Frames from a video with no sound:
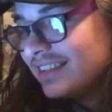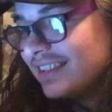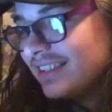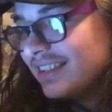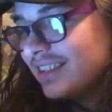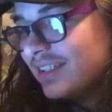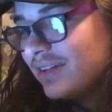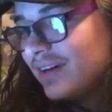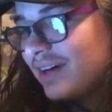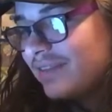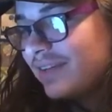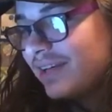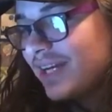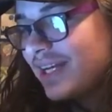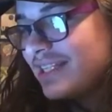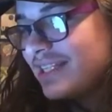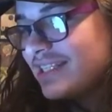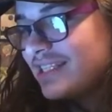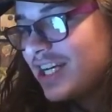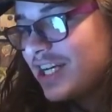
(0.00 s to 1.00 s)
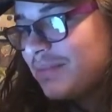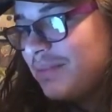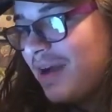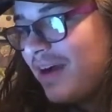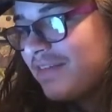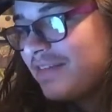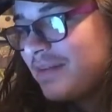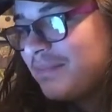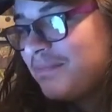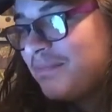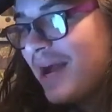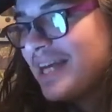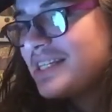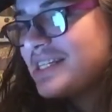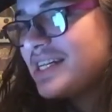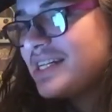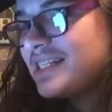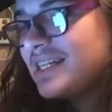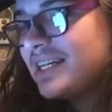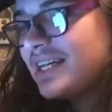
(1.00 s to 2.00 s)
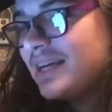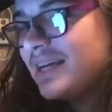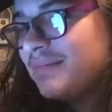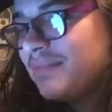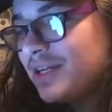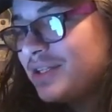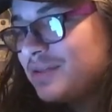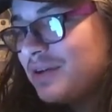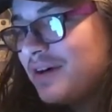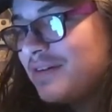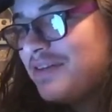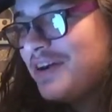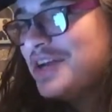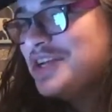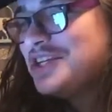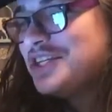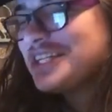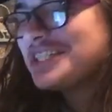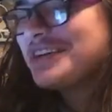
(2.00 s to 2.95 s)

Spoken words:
Whoever can suck me off the best doesn't get my 12 inches of